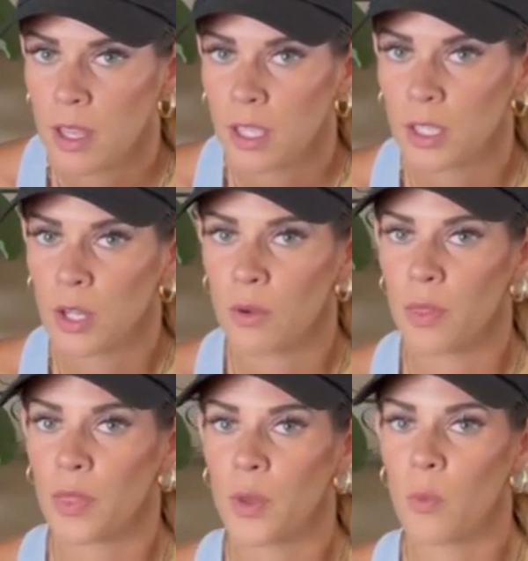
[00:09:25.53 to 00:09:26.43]
You know,
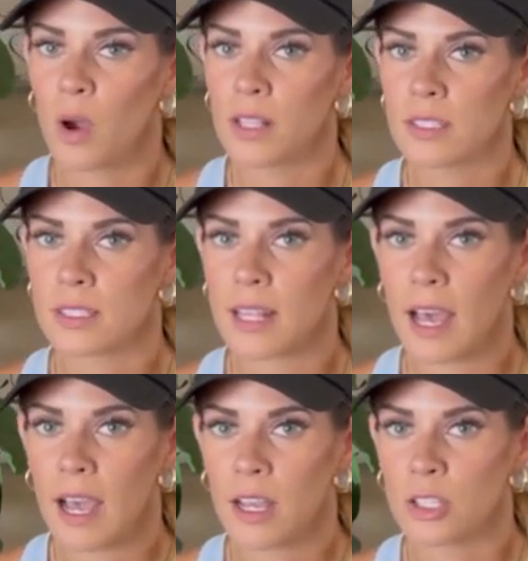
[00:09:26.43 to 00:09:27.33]
the ones
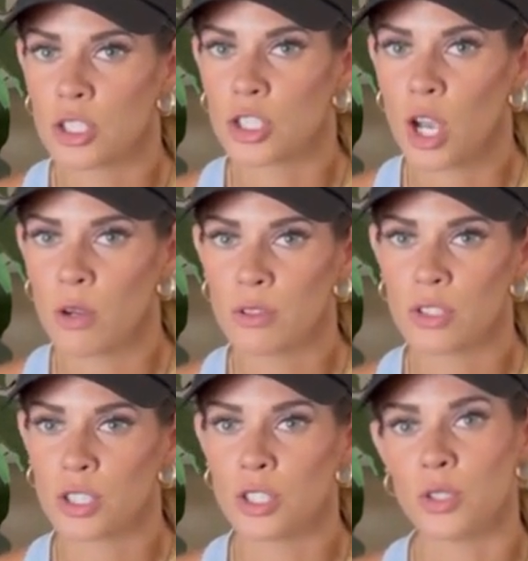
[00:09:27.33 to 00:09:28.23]
that chose
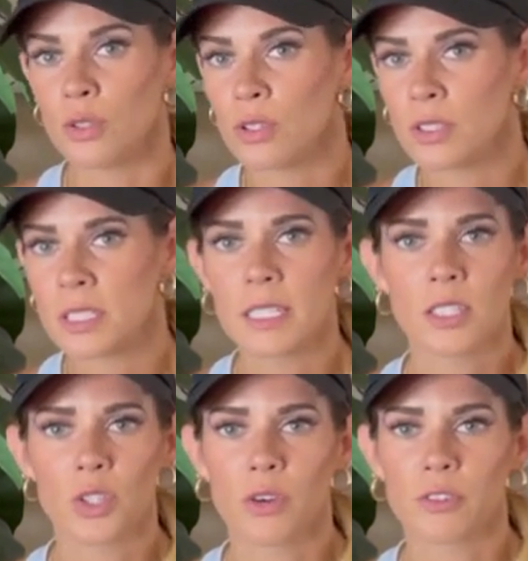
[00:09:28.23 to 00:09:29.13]
to do those
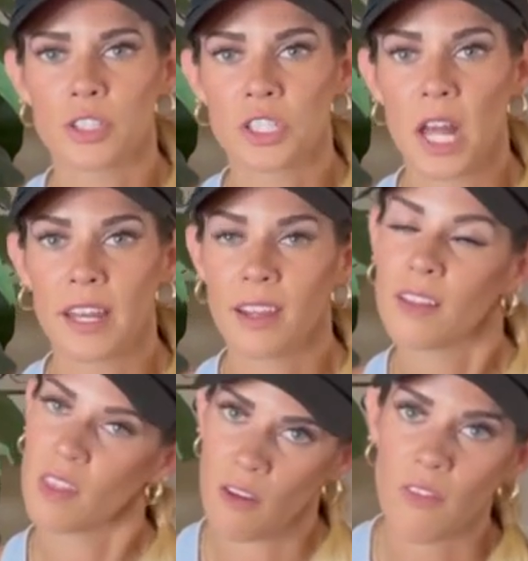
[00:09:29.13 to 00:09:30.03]
things over studying,
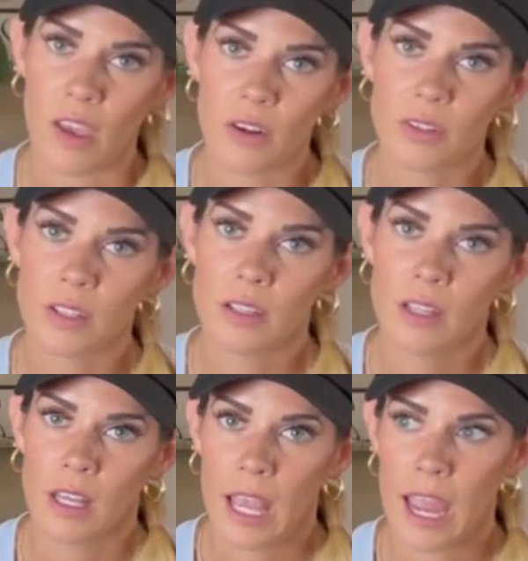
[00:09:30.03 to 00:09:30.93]
they failed.
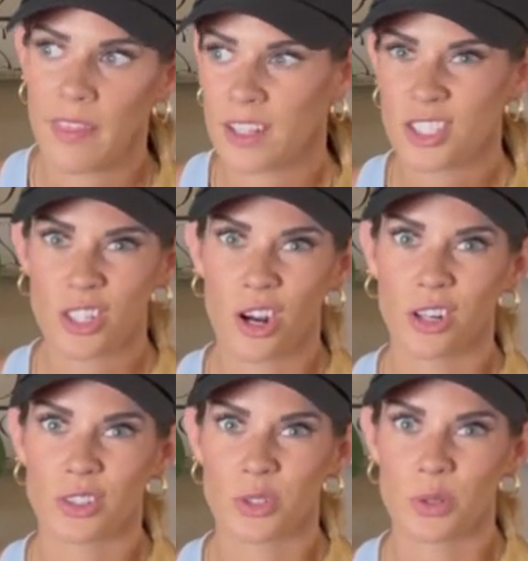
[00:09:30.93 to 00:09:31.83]
And that's just a
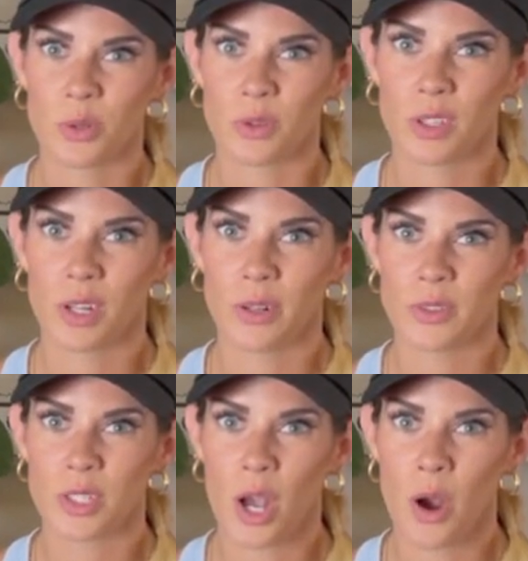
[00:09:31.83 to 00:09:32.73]
hard truth, you know.
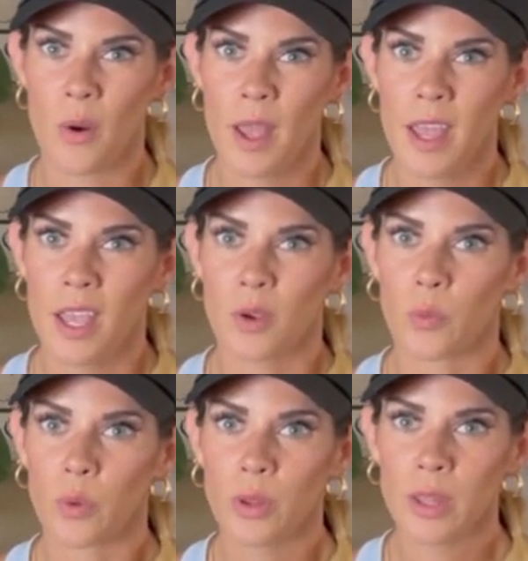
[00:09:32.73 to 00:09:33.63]
So
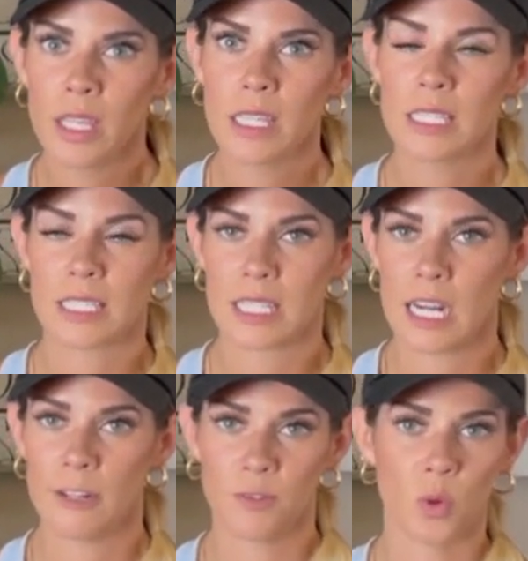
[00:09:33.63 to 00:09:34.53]
really
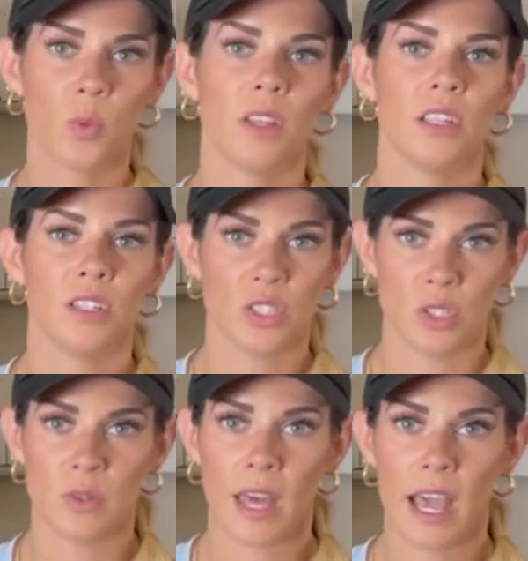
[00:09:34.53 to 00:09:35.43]
decide if you're willing to
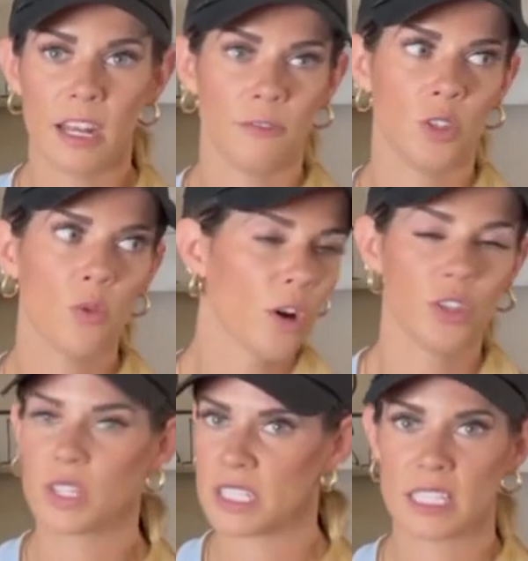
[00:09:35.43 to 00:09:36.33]
do that, and if you are, you
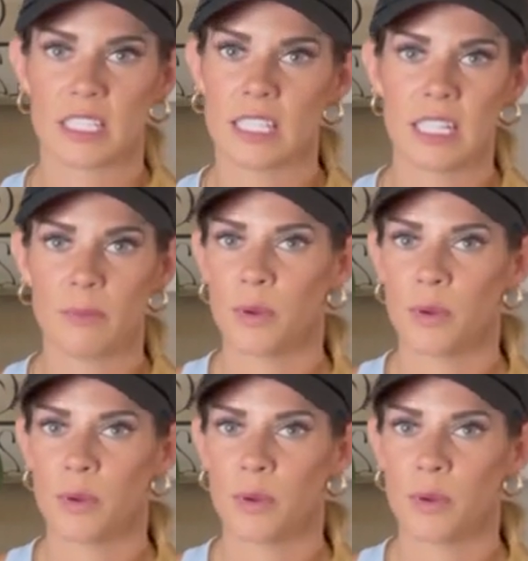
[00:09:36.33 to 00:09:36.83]
can succeed.